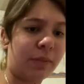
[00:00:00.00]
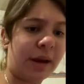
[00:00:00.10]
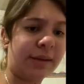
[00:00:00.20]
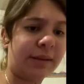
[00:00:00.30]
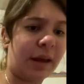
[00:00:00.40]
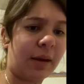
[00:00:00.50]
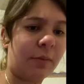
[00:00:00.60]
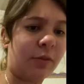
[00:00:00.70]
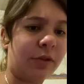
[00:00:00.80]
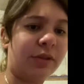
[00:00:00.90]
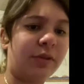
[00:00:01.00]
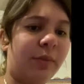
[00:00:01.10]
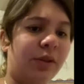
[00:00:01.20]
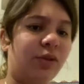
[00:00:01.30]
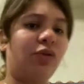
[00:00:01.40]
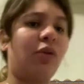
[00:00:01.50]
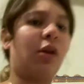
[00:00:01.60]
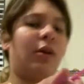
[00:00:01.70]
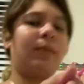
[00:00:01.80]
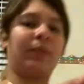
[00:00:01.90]
stem, which is my
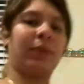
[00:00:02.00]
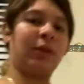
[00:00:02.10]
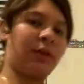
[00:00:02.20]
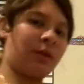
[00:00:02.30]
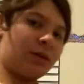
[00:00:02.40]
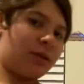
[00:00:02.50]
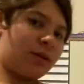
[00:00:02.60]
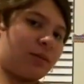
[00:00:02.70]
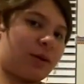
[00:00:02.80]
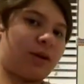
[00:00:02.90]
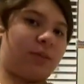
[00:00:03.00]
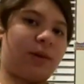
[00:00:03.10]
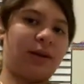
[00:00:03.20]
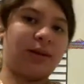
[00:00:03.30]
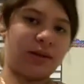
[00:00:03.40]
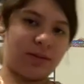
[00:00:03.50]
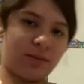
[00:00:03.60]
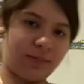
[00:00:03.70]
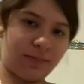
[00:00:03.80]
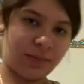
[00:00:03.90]
straw. I'm gonna paint some
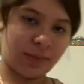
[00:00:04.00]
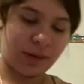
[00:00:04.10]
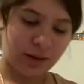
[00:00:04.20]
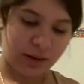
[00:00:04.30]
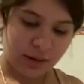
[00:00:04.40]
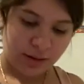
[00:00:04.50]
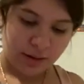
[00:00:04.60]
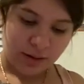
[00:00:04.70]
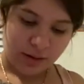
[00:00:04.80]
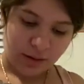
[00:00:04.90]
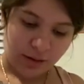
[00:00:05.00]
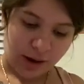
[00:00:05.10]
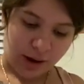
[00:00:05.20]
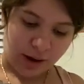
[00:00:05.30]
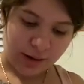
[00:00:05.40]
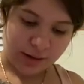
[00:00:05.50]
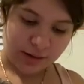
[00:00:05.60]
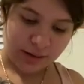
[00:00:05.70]
grass.